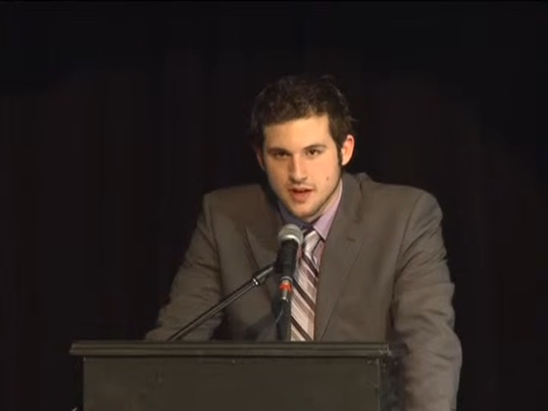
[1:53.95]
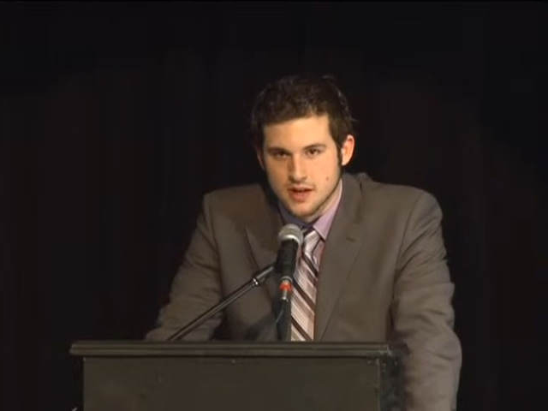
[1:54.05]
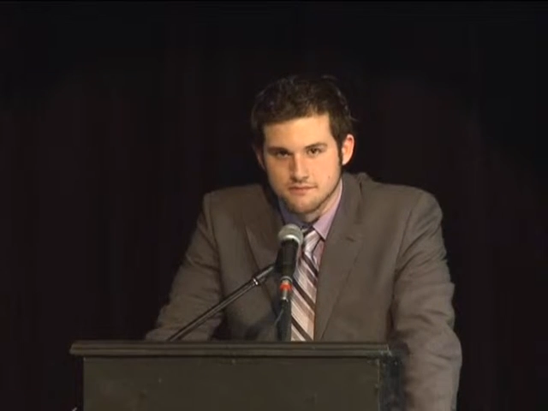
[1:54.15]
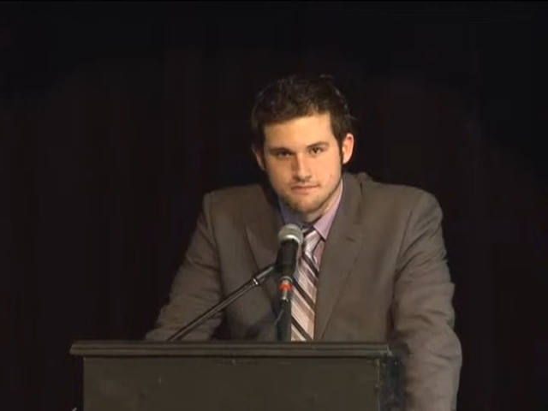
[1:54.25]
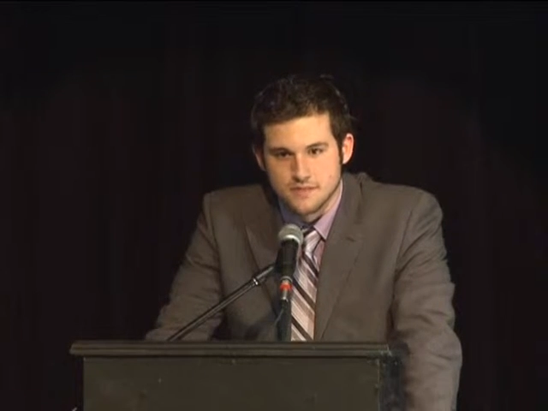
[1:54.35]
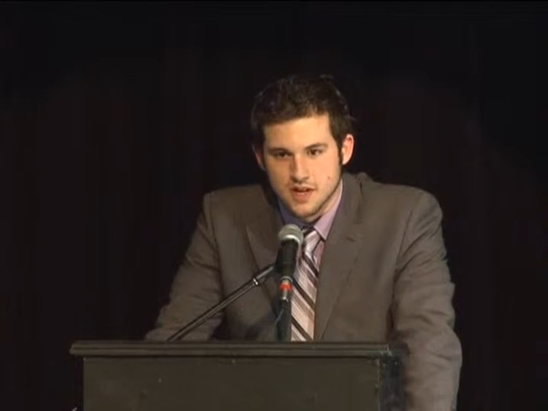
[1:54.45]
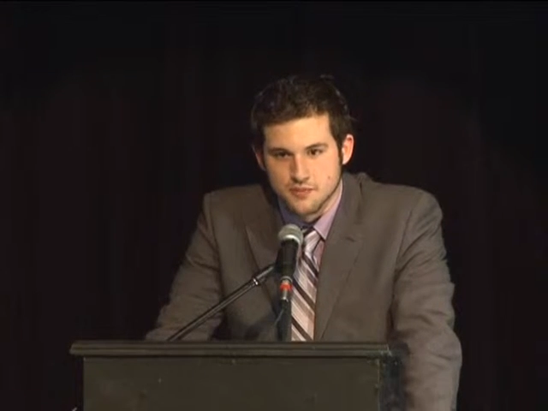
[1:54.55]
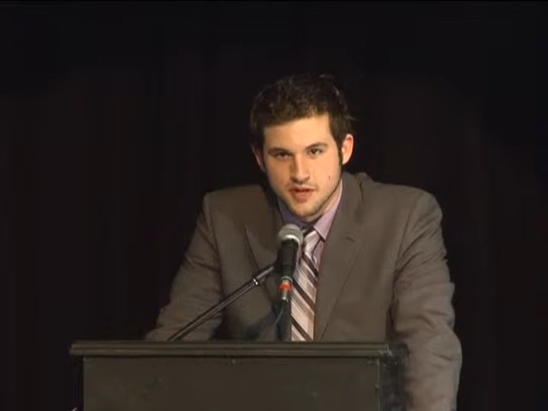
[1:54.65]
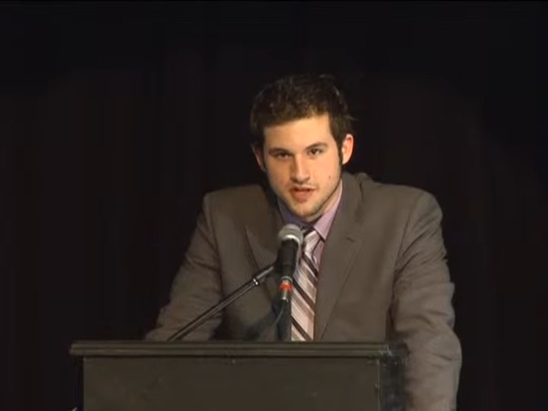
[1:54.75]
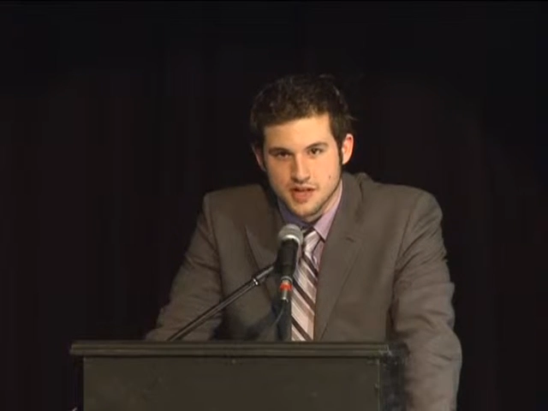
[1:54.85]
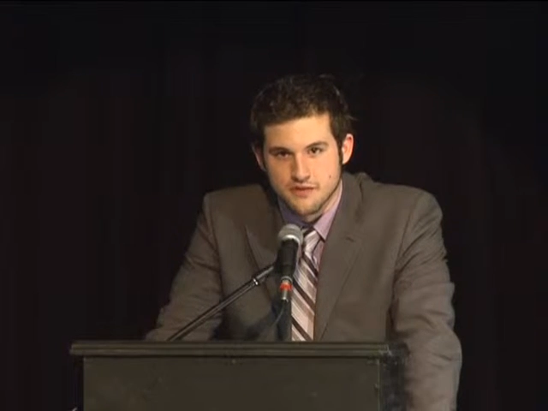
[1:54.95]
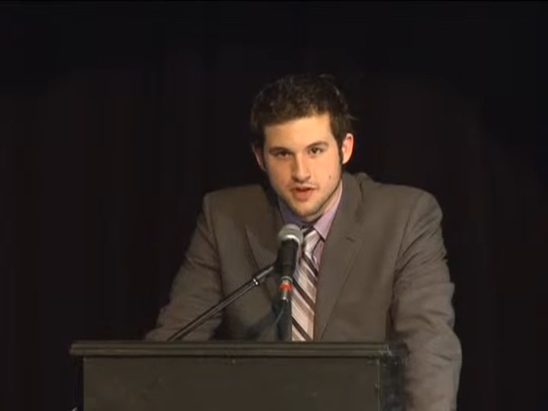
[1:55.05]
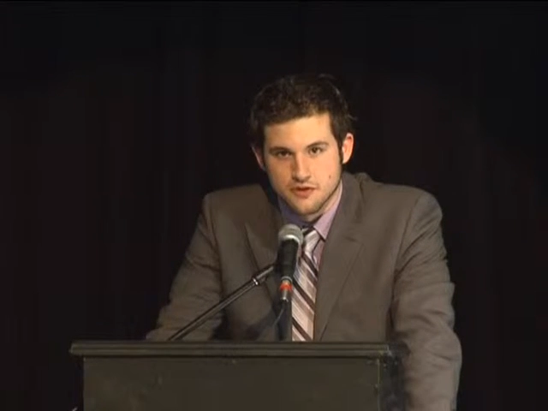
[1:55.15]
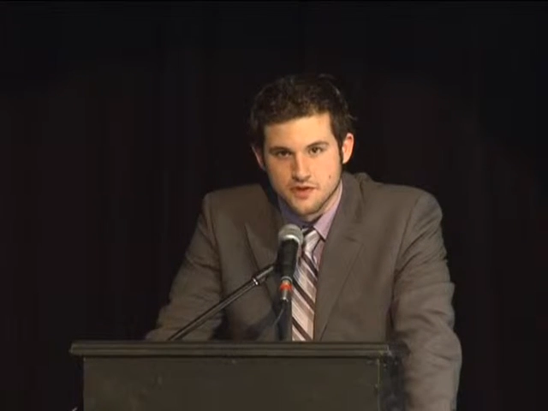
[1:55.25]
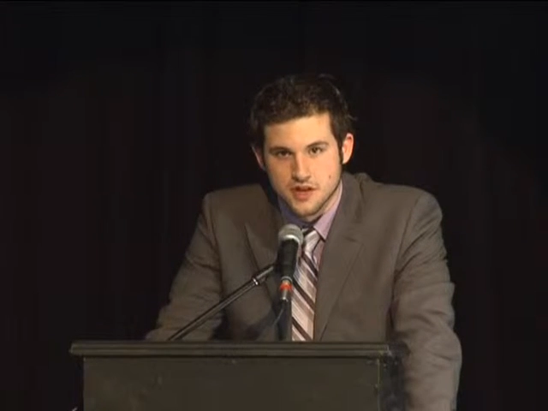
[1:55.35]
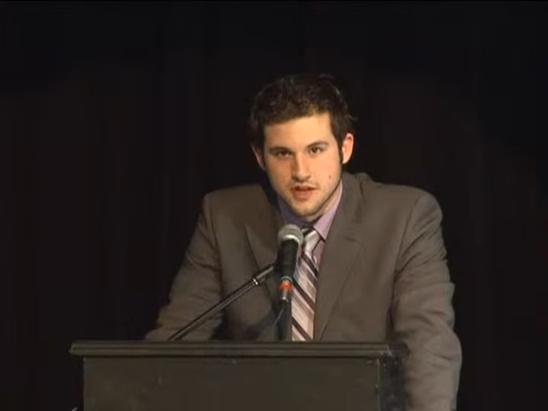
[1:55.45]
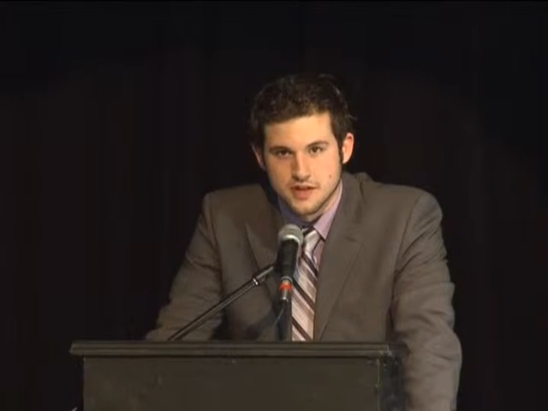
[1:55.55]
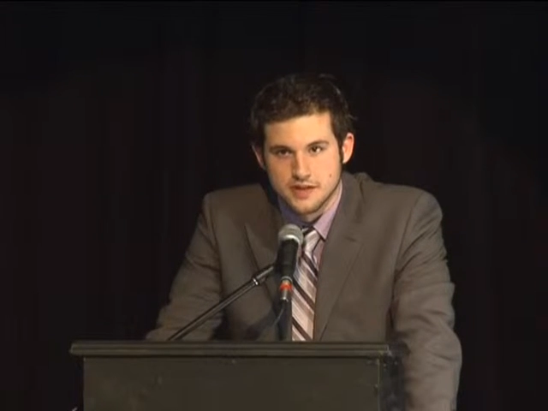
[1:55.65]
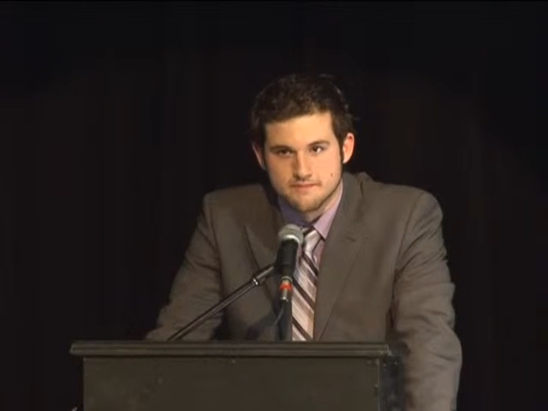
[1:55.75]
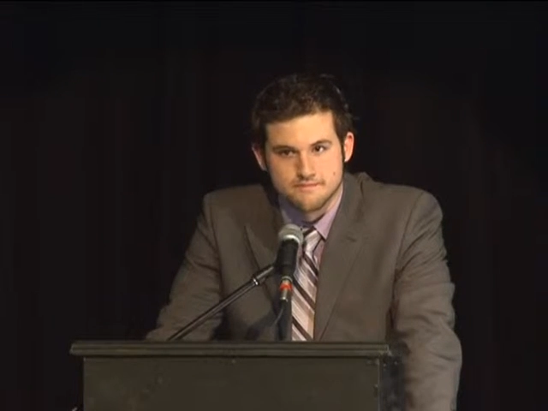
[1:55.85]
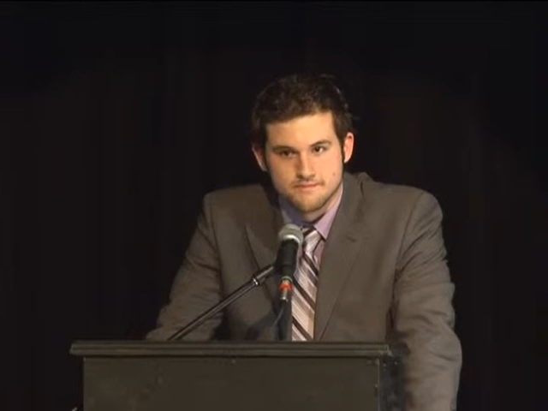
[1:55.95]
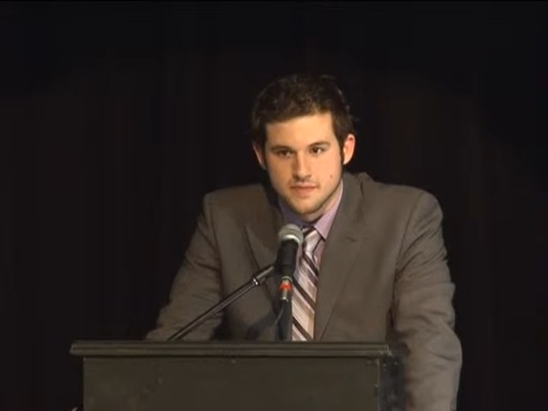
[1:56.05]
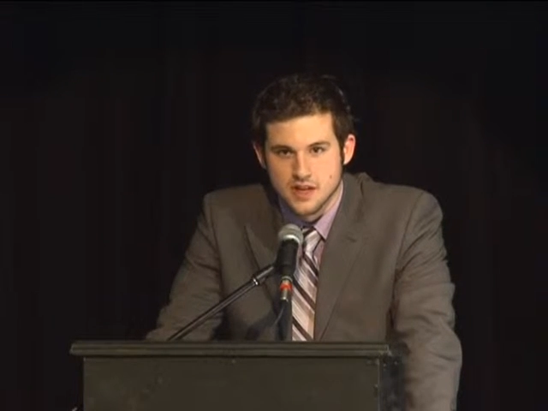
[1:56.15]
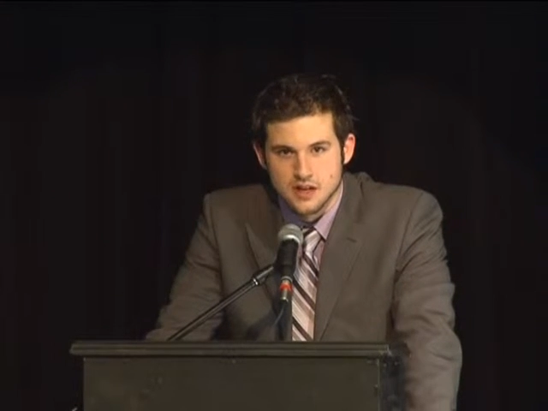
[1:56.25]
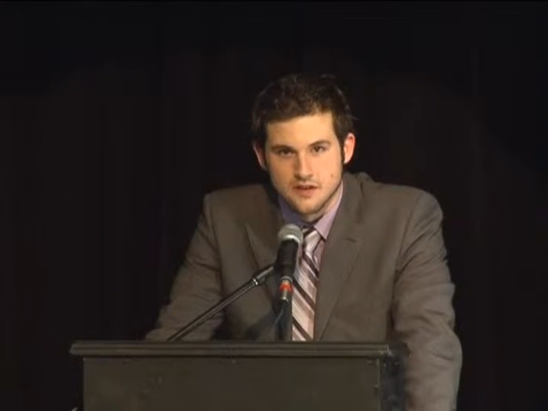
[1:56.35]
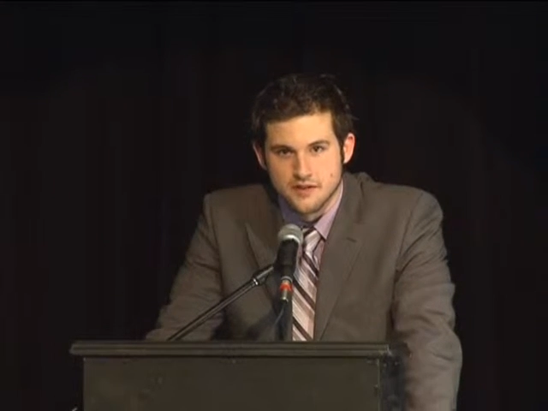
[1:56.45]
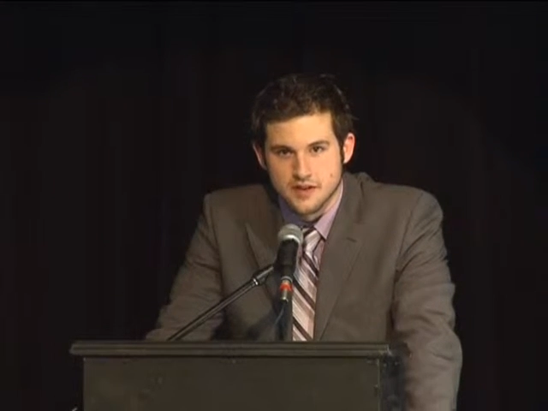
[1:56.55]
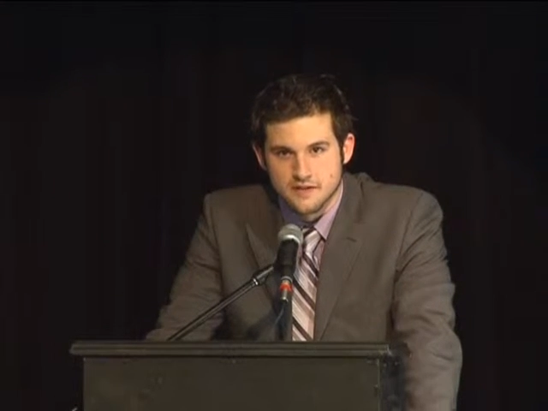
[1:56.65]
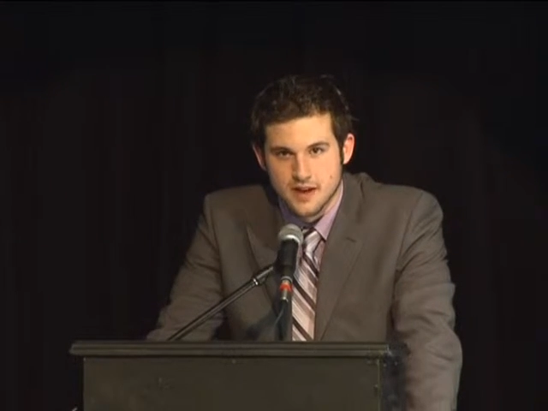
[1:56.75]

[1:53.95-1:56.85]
Uh, I appreciate everything you've done, and I love you like